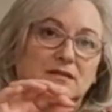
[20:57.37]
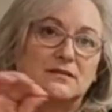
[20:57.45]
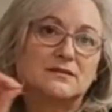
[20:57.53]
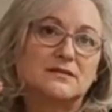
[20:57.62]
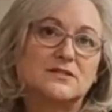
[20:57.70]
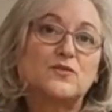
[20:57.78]

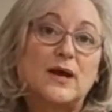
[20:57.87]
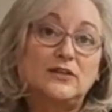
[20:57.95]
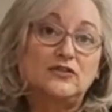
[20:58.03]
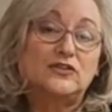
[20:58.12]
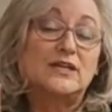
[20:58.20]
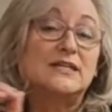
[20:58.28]

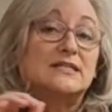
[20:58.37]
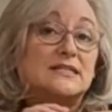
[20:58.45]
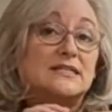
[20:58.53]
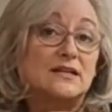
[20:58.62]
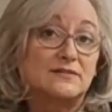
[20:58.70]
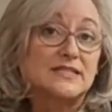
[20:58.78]
stretch
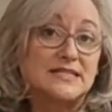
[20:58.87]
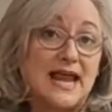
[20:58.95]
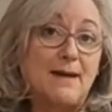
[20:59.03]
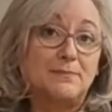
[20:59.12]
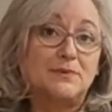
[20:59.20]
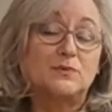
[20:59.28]
instead of
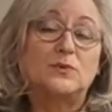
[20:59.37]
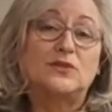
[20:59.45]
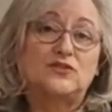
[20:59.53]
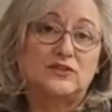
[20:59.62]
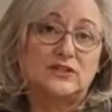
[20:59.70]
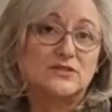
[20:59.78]
snap,
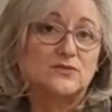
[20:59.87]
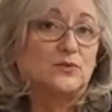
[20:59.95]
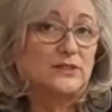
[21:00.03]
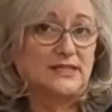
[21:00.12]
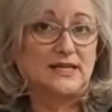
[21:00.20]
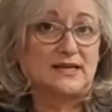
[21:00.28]
which is
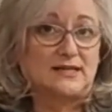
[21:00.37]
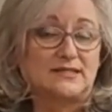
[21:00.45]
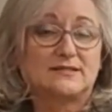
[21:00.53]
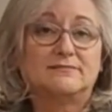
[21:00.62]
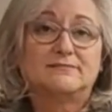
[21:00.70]
really nice.